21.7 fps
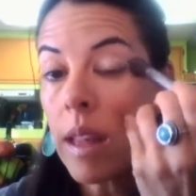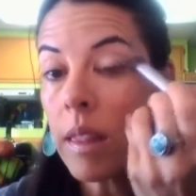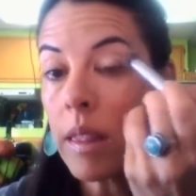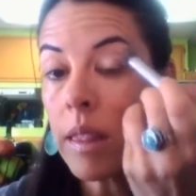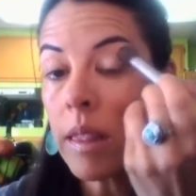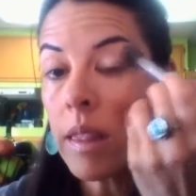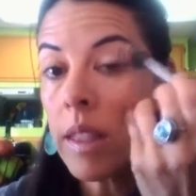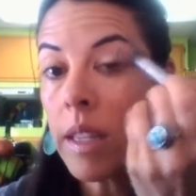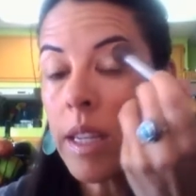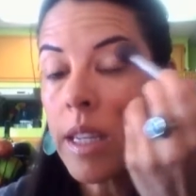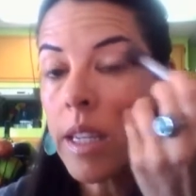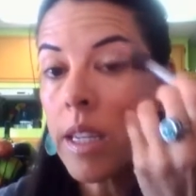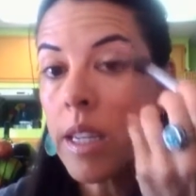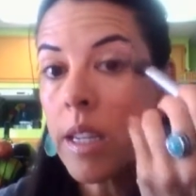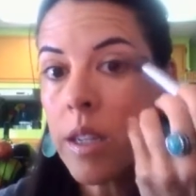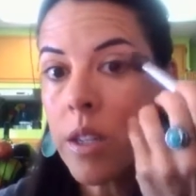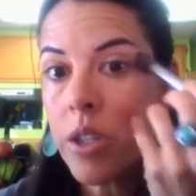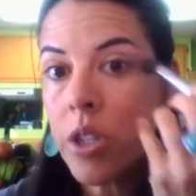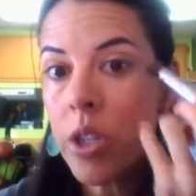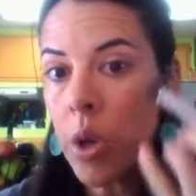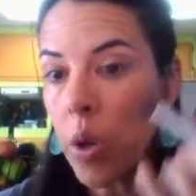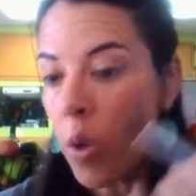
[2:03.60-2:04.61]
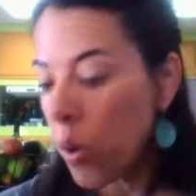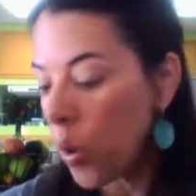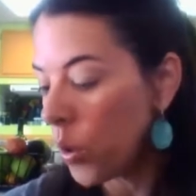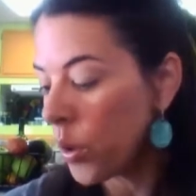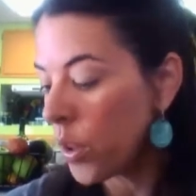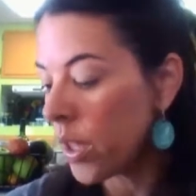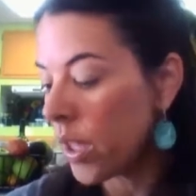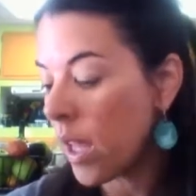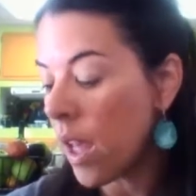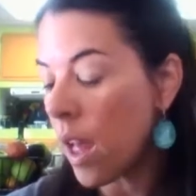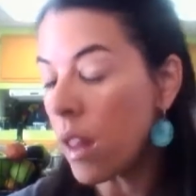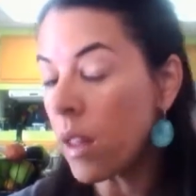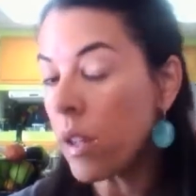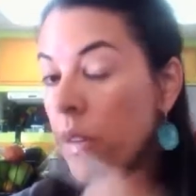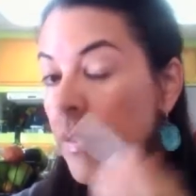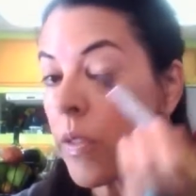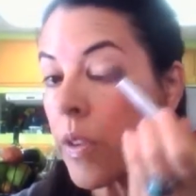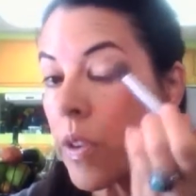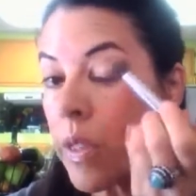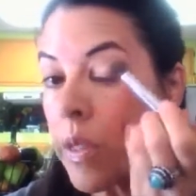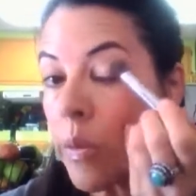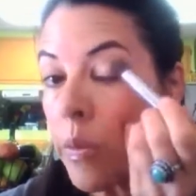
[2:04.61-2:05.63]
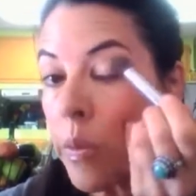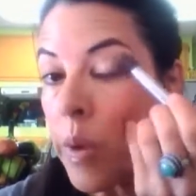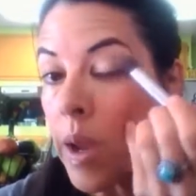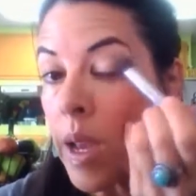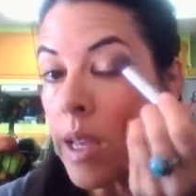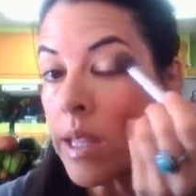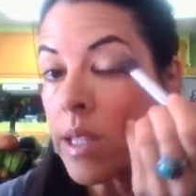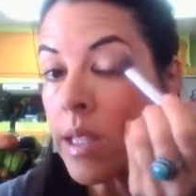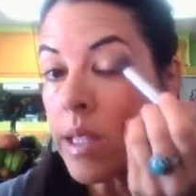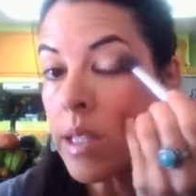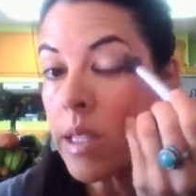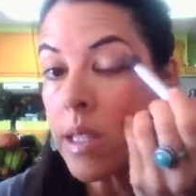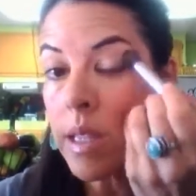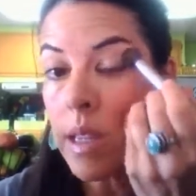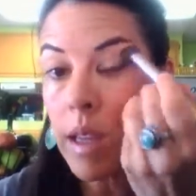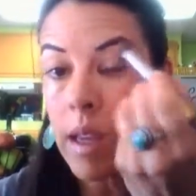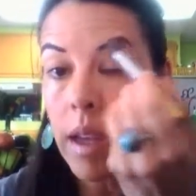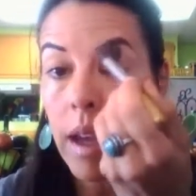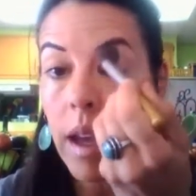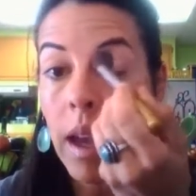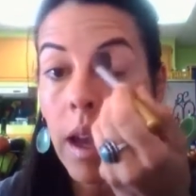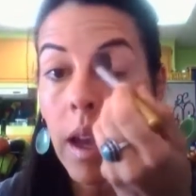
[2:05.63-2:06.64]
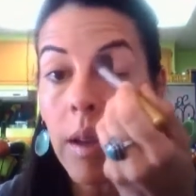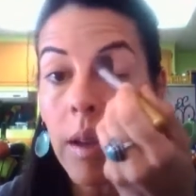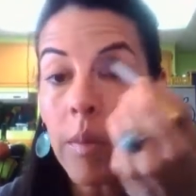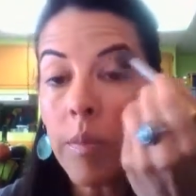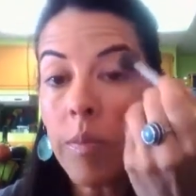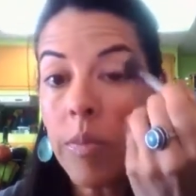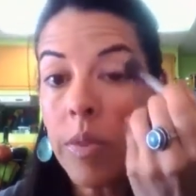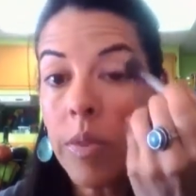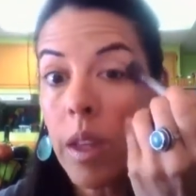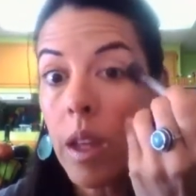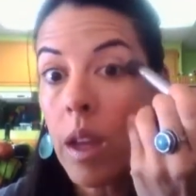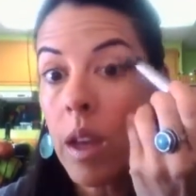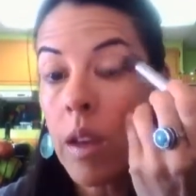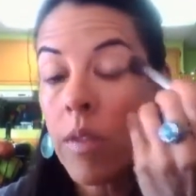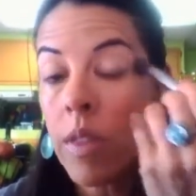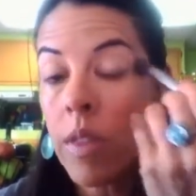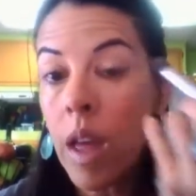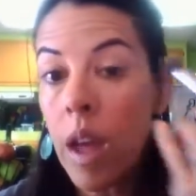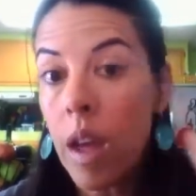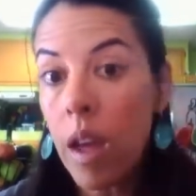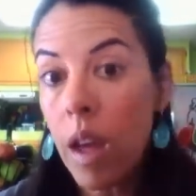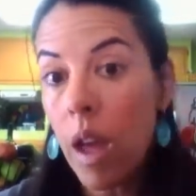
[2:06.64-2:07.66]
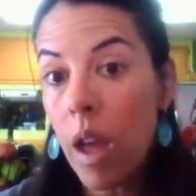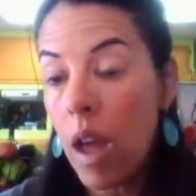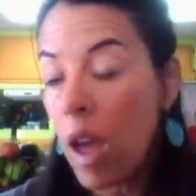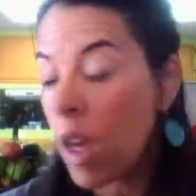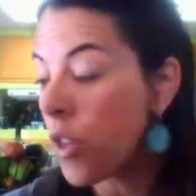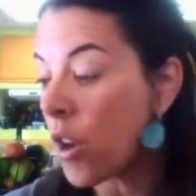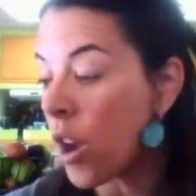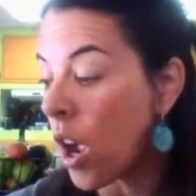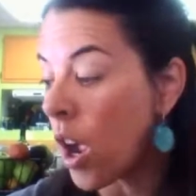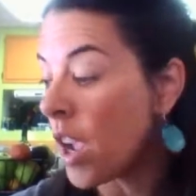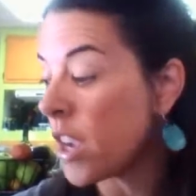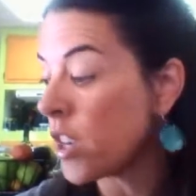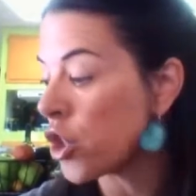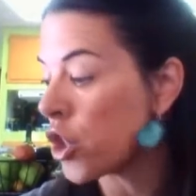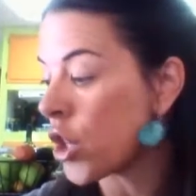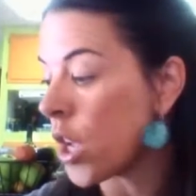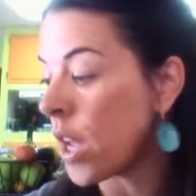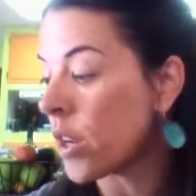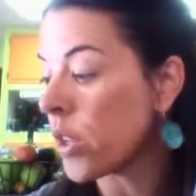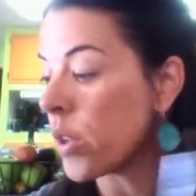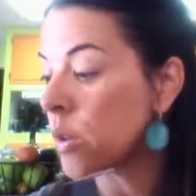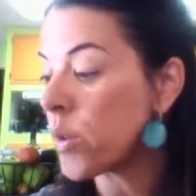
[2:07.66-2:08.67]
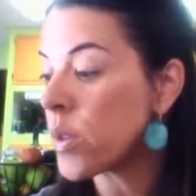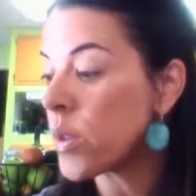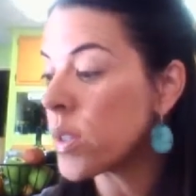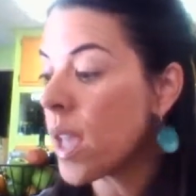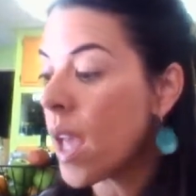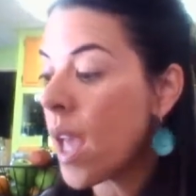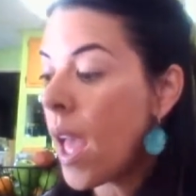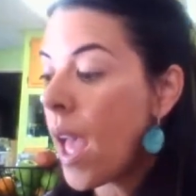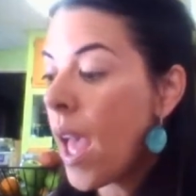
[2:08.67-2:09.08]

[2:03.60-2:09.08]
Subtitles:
lid to hold the color for the rest of the other eyeshadows.